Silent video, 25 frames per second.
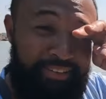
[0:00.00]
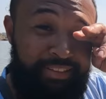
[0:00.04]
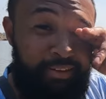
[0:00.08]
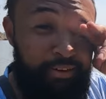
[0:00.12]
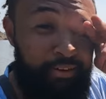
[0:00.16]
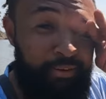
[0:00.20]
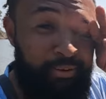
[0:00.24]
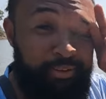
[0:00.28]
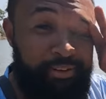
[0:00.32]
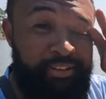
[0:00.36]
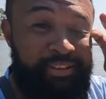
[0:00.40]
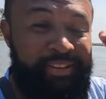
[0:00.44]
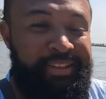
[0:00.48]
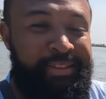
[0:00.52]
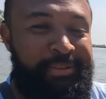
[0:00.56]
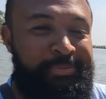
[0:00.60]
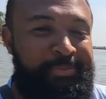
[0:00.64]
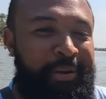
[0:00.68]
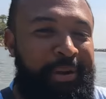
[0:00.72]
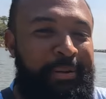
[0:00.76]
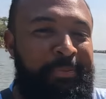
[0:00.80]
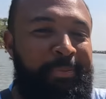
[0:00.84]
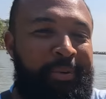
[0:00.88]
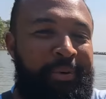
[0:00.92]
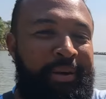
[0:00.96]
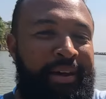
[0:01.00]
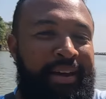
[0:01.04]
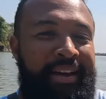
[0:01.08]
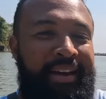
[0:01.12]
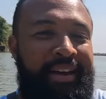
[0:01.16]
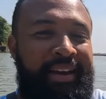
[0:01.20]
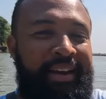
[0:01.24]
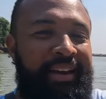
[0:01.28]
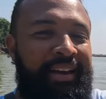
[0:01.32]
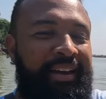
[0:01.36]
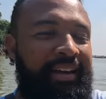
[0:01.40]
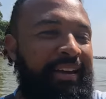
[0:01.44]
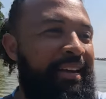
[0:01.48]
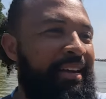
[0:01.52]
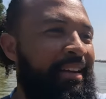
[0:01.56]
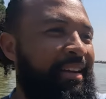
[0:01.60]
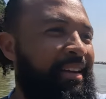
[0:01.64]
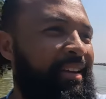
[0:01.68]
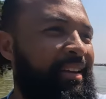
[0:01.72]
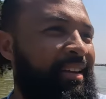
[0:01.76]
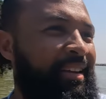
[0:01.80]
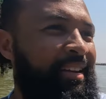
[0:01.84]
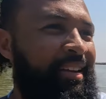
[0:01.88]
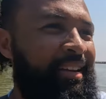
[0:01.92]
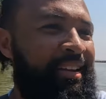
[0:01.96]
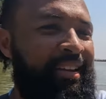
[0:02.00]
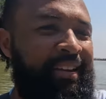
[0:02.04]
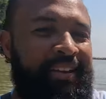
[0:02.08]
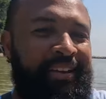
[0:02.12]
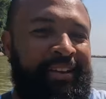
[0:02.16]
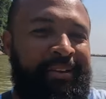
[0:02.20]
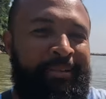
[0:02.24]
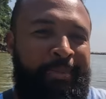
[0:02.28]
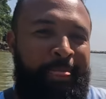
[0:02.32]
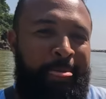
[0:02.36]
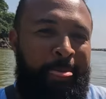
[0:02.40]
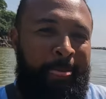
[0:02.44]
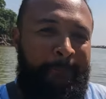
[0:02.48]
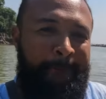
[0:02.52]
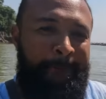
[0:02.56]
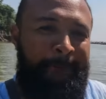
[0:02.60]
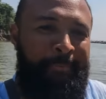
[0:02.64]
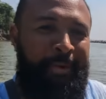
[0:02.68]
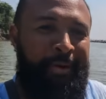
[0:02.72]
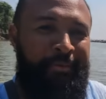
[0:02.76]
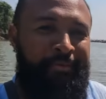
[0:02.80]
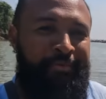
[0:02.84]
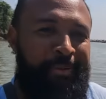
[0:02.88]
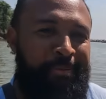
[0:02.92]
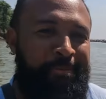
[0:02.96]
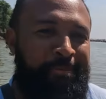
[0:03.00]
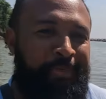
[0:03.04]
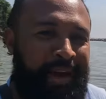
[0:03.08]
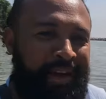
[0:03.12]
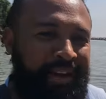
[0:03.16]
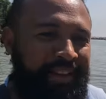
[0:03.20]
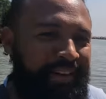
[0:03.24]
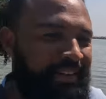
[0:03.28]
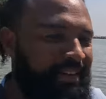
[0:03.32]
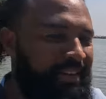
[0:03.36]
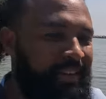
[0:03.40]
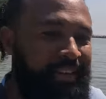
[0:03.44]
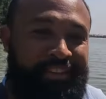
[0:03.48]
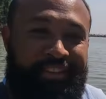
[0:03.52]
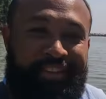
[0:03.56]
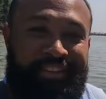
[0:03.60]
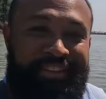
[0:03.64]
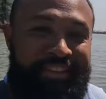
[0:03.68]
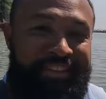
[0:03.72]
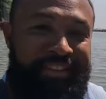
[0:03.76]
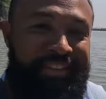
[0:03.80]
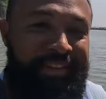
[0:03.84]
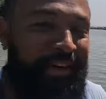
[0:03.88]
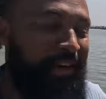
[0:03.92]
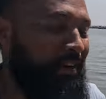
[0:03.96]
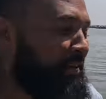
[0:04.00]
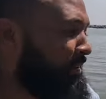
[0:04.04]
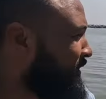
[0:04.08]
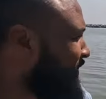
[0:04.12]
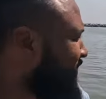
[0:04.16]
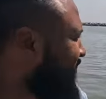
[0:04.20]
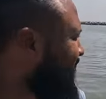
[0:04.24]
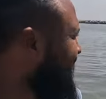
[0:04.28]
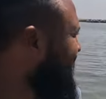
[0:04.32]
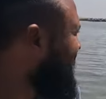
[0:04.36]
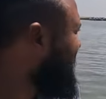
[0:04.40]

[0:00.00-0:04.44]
so all of these people here are from Bangladesh, I didn't know.